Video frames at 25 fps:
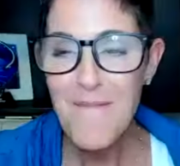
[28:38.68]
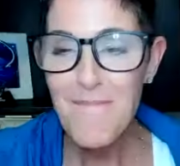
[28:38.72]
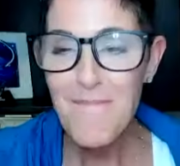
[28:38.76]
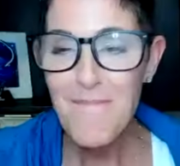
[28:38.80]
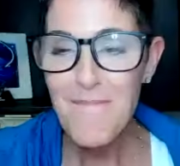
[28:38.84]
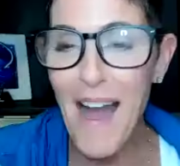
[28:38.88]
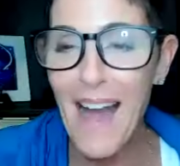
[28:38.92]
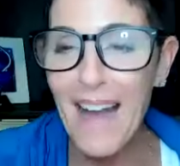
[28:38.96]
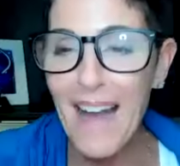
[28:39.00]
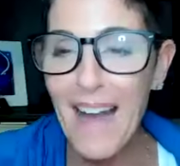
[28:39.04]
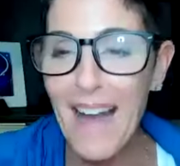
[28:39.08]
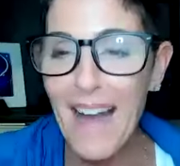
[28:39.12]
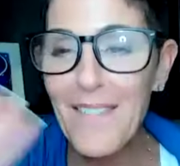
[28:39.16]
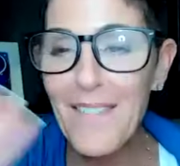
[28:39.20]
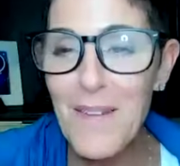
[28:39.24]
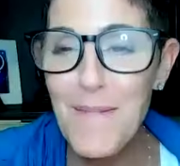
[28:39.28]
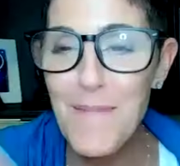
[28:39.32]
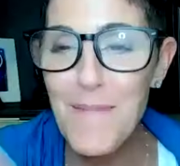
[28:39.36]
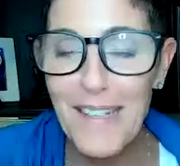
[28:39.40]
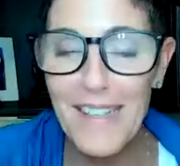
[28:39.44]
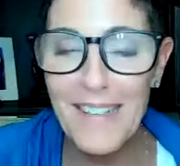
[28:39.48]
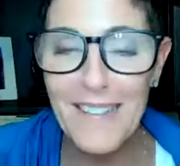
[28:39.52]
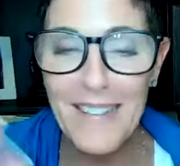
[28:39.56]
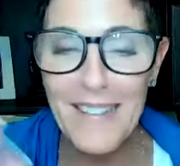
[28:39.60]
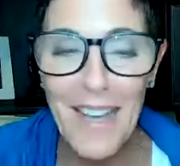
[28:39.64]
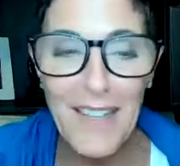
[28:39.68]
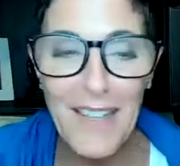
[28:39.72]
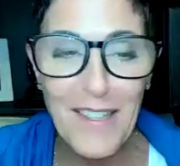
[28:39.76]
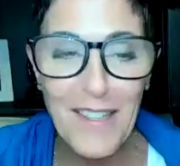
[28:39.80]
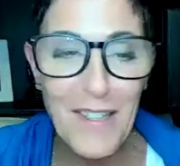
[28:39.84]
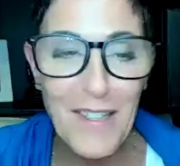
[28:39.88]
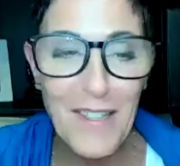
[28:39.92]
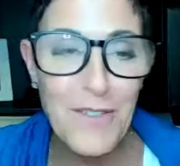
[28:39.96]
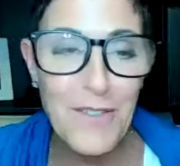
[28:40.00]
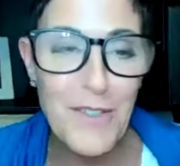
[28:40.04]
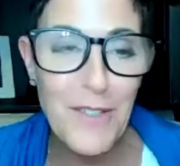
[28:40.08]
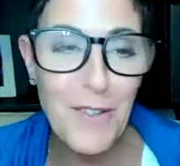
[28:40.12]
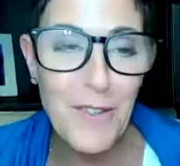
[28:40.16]
Bye, everybody. Thank
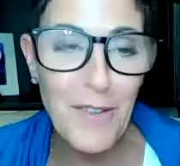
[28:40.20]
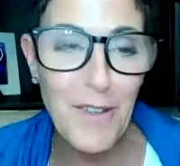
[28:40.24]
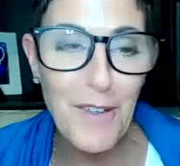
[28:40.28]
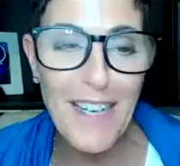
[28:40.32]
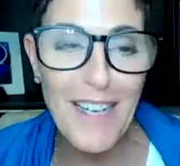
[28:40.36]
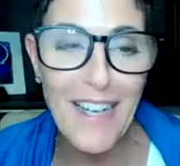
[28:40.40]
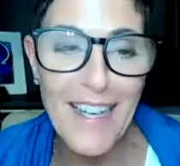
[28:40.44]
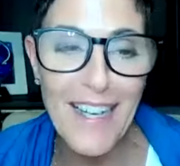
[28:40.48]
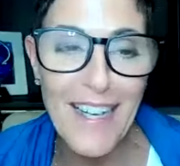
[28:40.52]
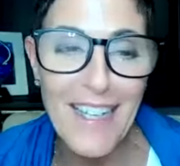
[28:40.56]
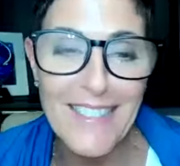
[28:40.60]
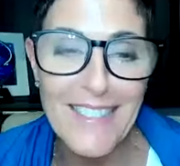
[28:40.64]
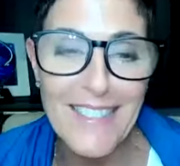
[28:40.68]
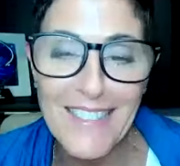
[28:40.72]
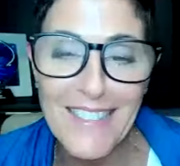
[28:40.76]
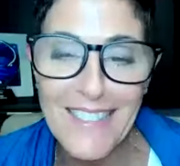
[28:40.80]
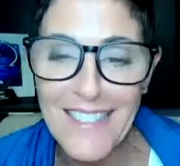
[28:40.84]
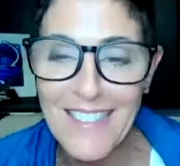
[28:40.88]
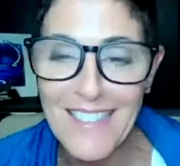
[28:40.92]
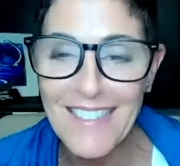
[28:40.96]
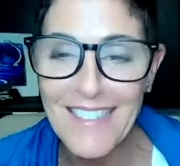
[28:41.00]
you for joining us.